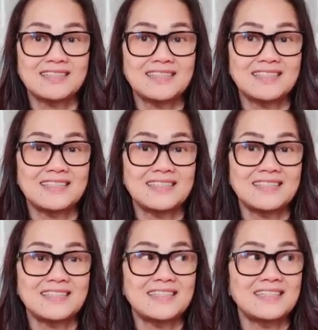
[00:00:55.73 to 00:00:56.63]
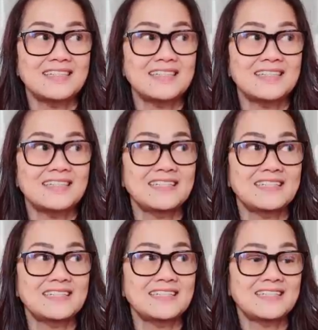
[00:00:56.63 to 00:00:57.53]

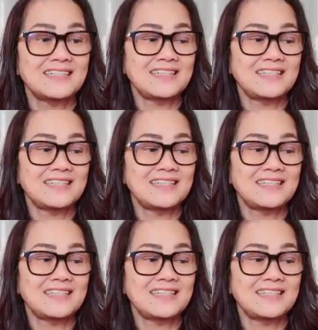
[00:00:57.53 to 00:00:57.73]
Nobody speaks.